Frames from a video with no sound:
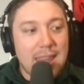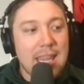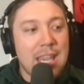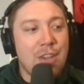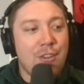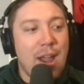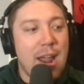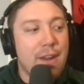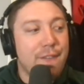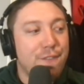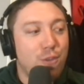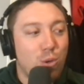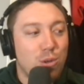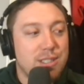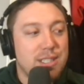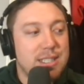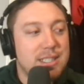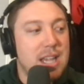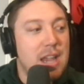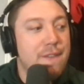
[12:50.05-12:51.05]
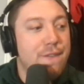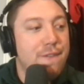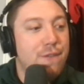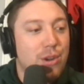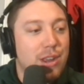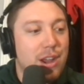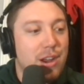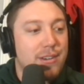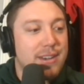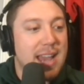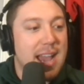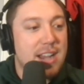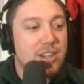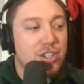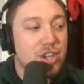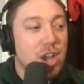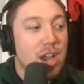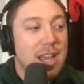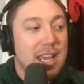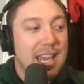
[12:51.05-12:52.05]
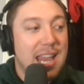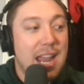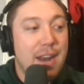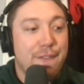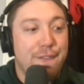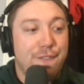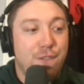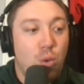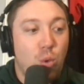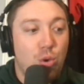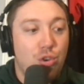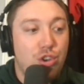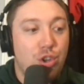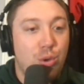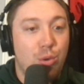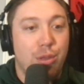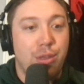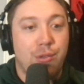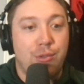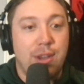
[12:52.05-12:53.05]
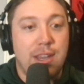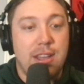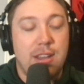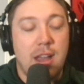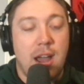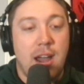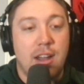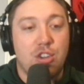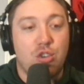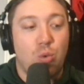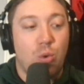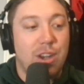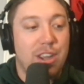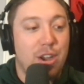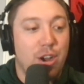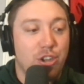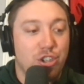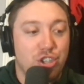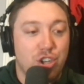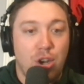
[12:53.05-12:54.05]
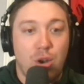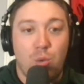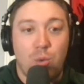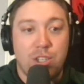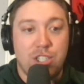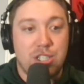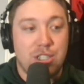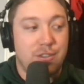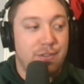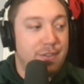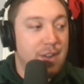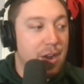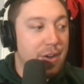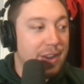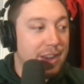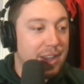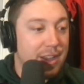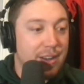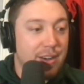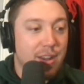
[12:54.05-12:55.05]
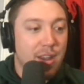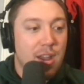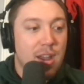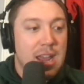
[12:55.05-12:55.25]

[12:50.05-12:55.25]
He ran a 4.68 40-yard dash. He had a 4.23 20-yard shuttle, which is very good.